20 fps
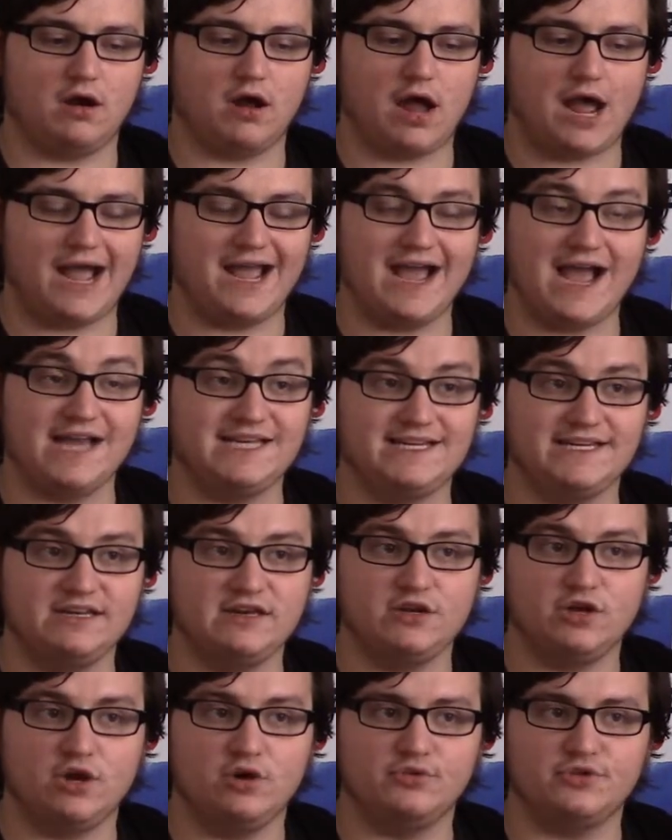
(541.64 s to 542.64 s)
I, I
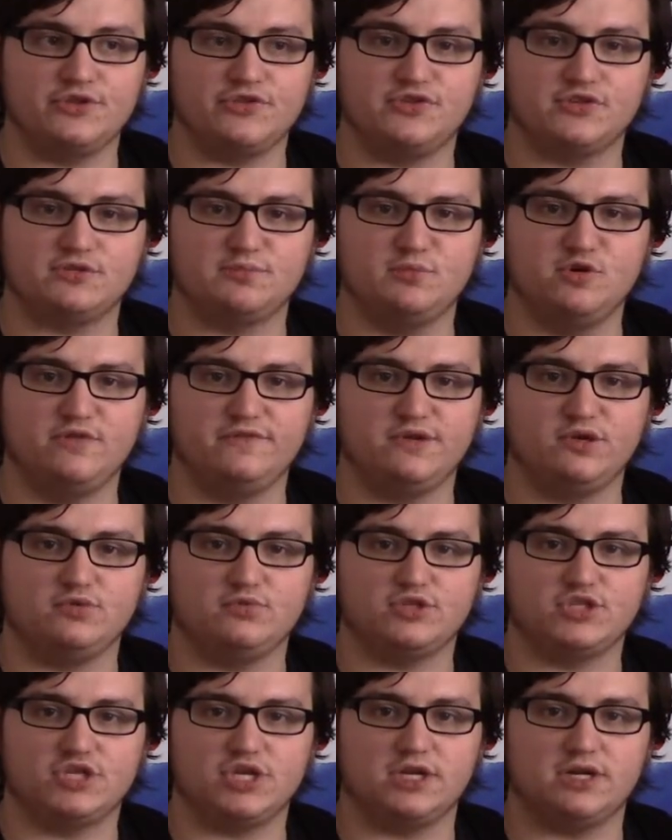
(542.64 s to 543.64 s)
didn't know that this movie
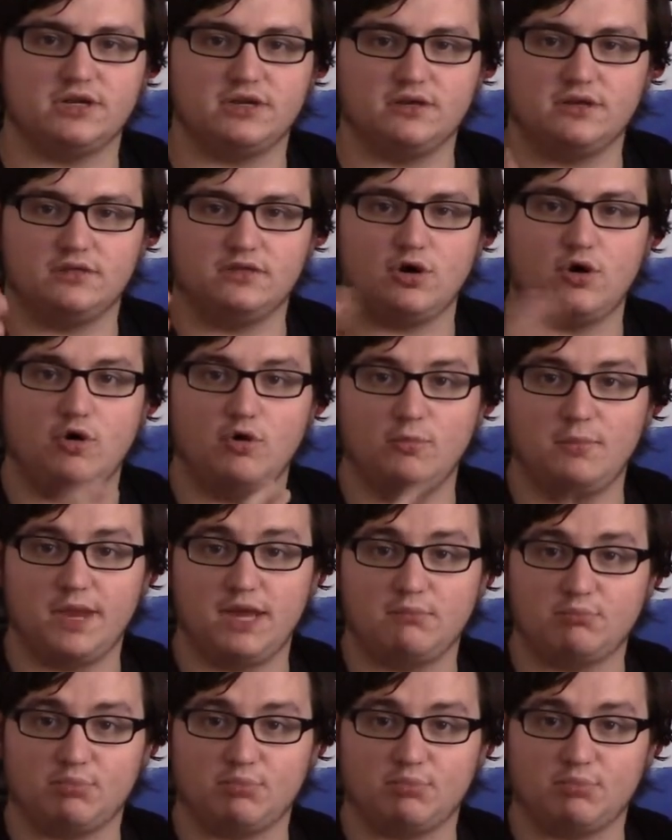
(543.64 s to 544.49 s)
was gonna, the whole main